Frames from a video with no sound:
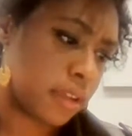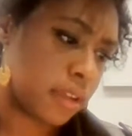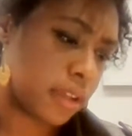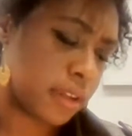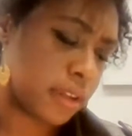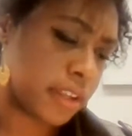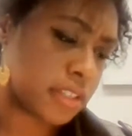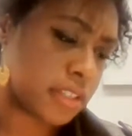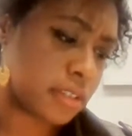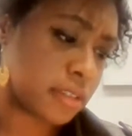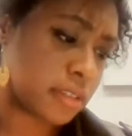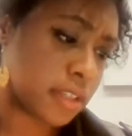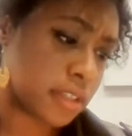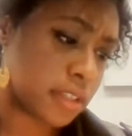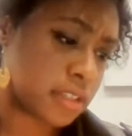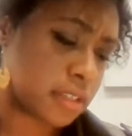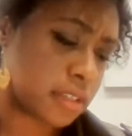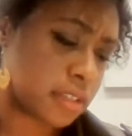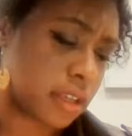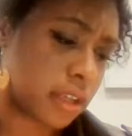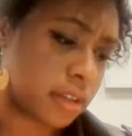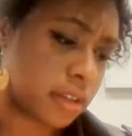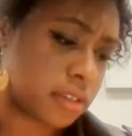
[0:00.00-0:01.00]
And isn't this
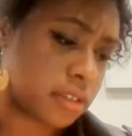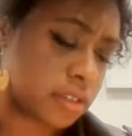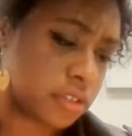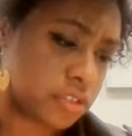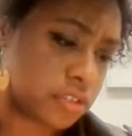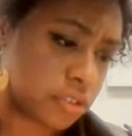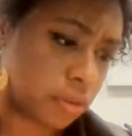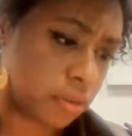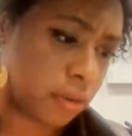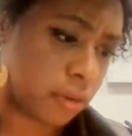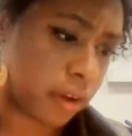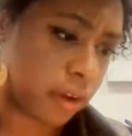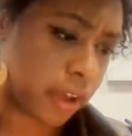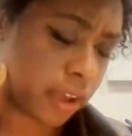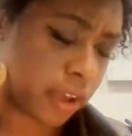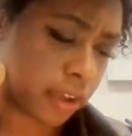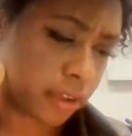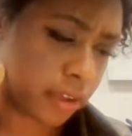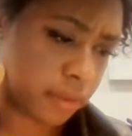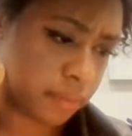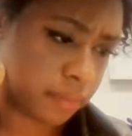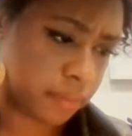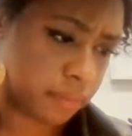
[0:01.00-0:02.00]
kin to joy?
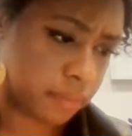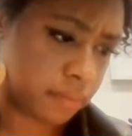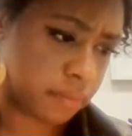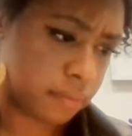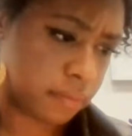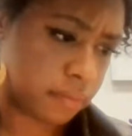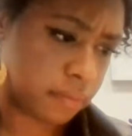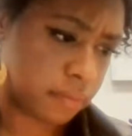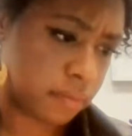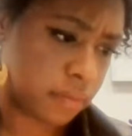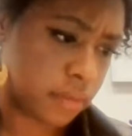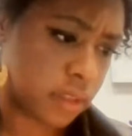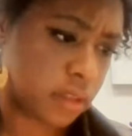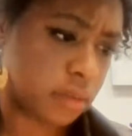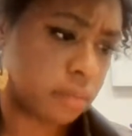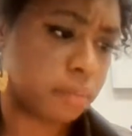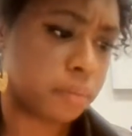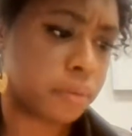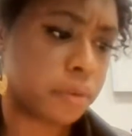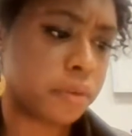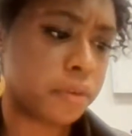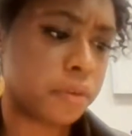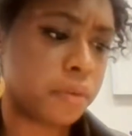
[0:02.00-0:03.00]

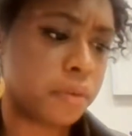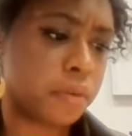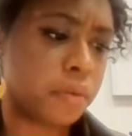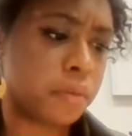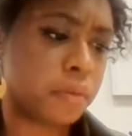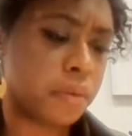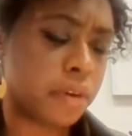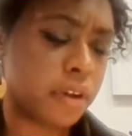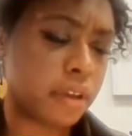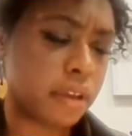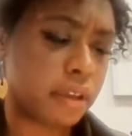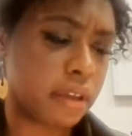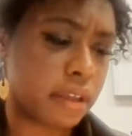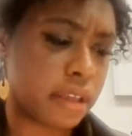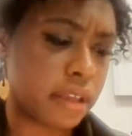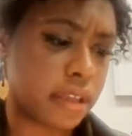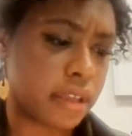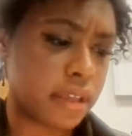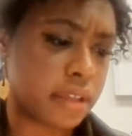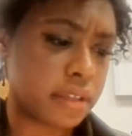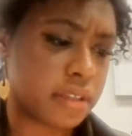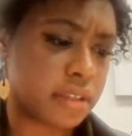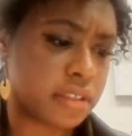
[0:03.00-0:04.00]
Blue,
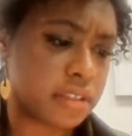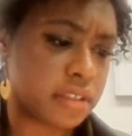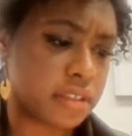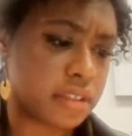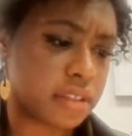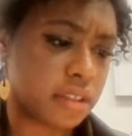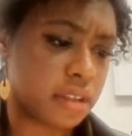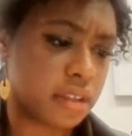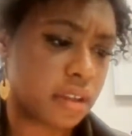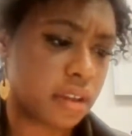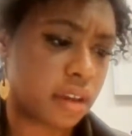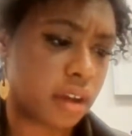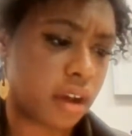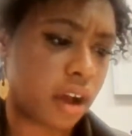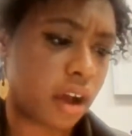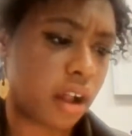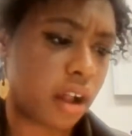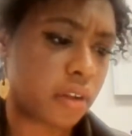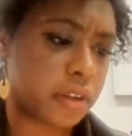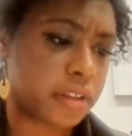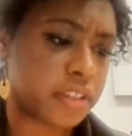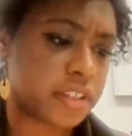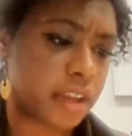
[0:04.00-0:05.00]
heat,
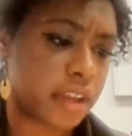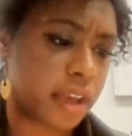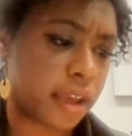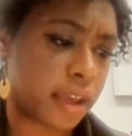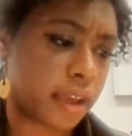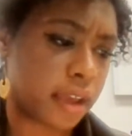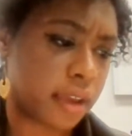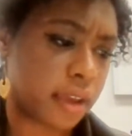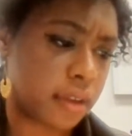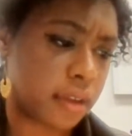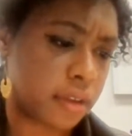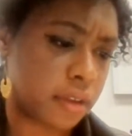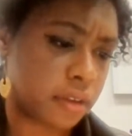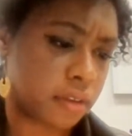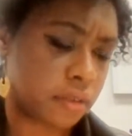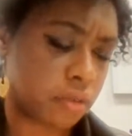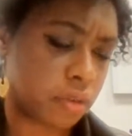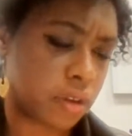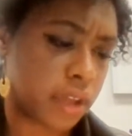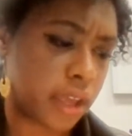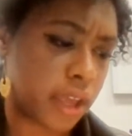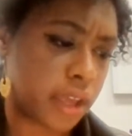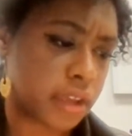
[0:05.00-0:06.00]
holiday,
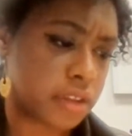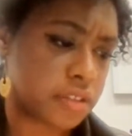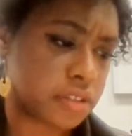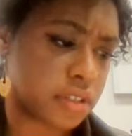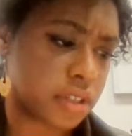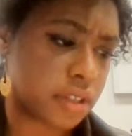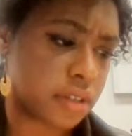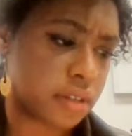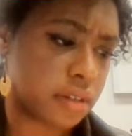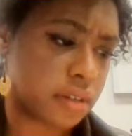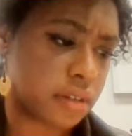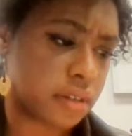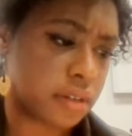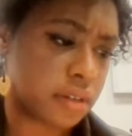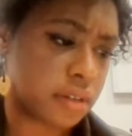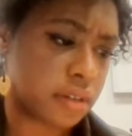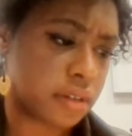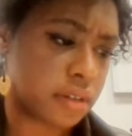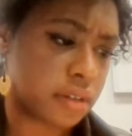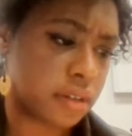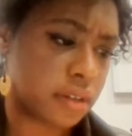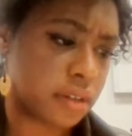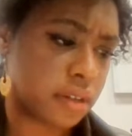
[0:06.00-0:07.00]
creation.
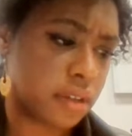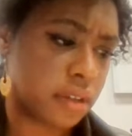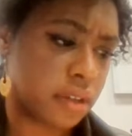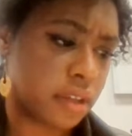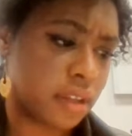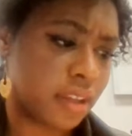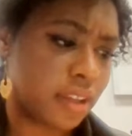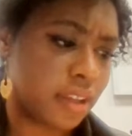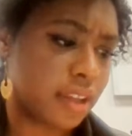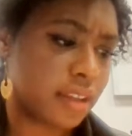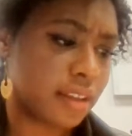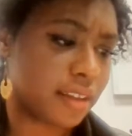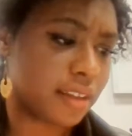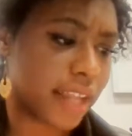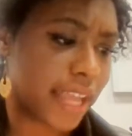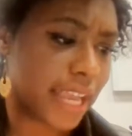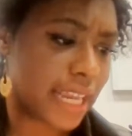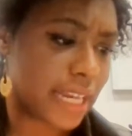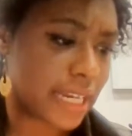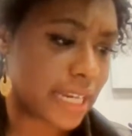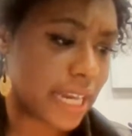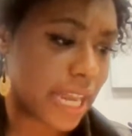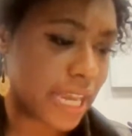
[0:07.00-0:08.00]

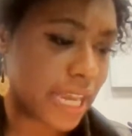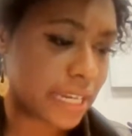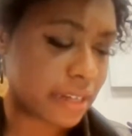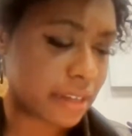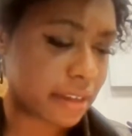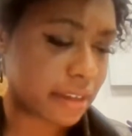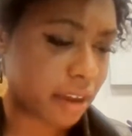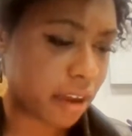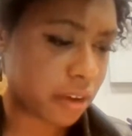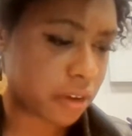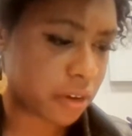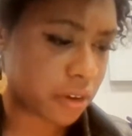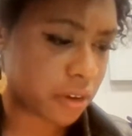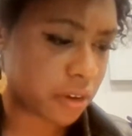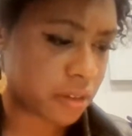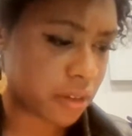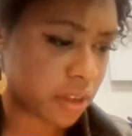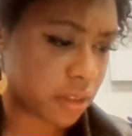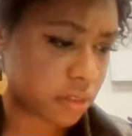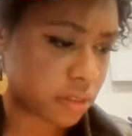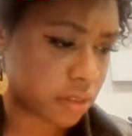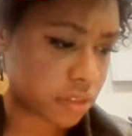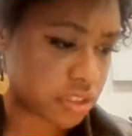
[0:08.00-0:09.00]
Late night guttered
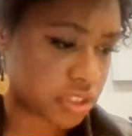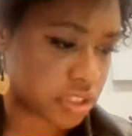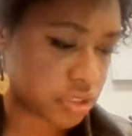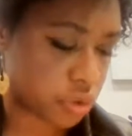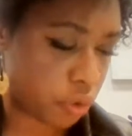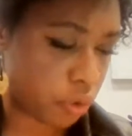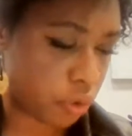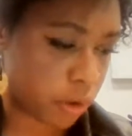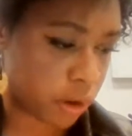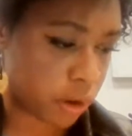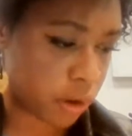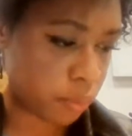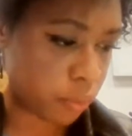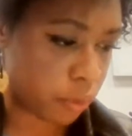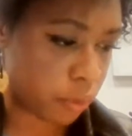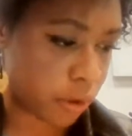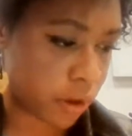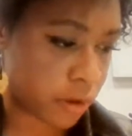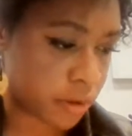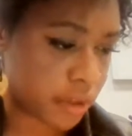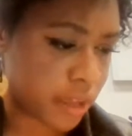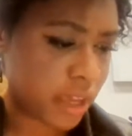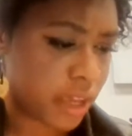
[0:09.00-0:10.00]
in the
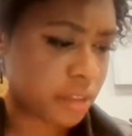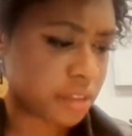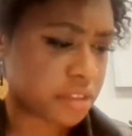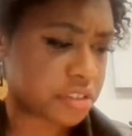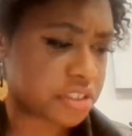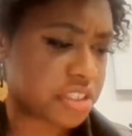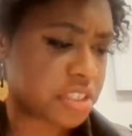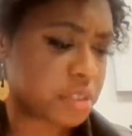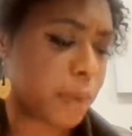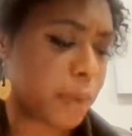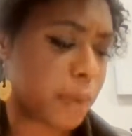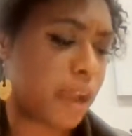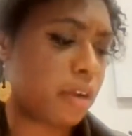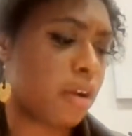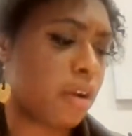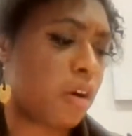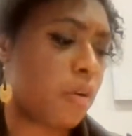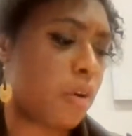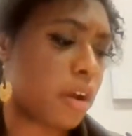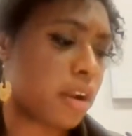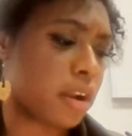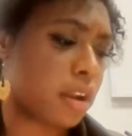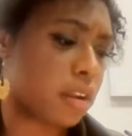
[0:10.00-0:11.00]
storyboard, the
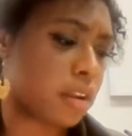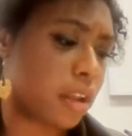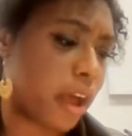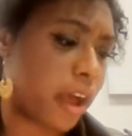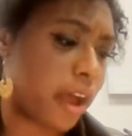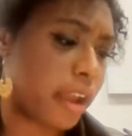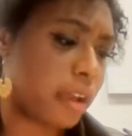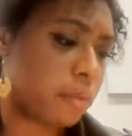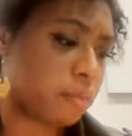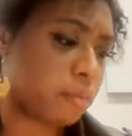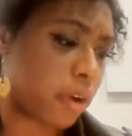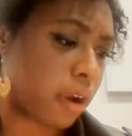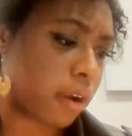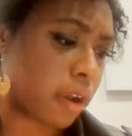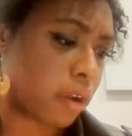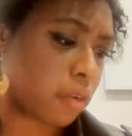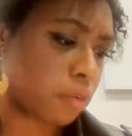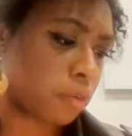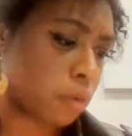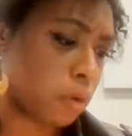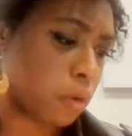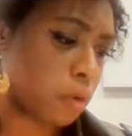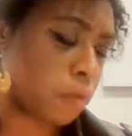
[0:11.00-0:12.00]
sparrow on a library
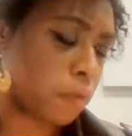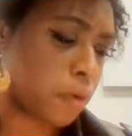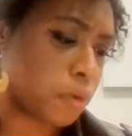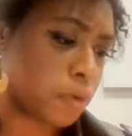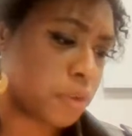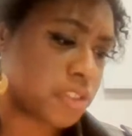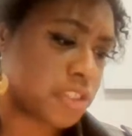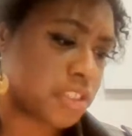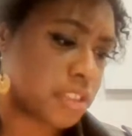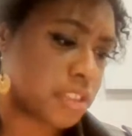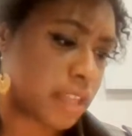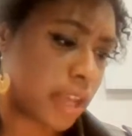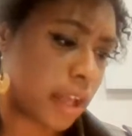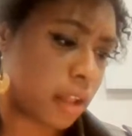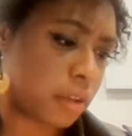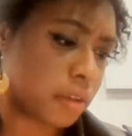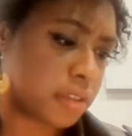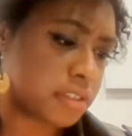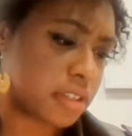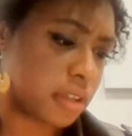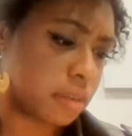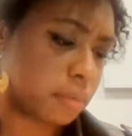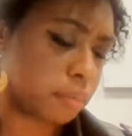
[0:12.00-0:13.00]
roof whose
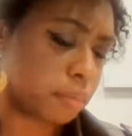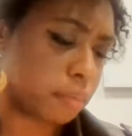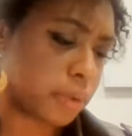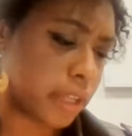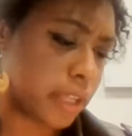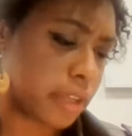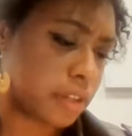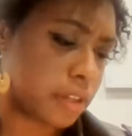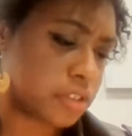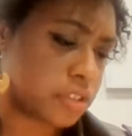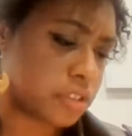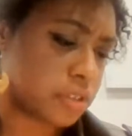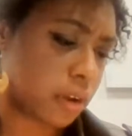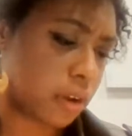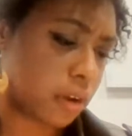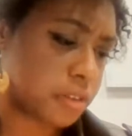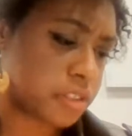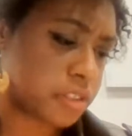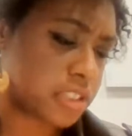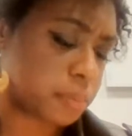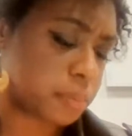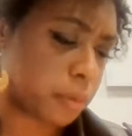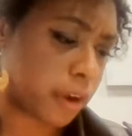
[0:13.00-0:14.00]
skeleton bleached
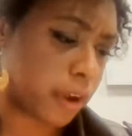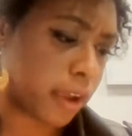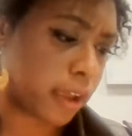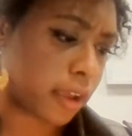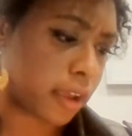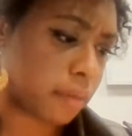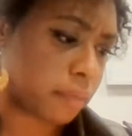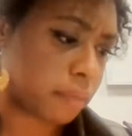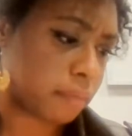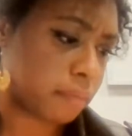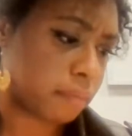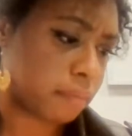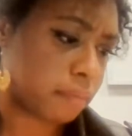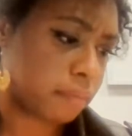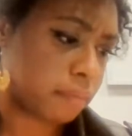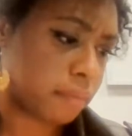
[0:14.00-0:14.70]
all spring.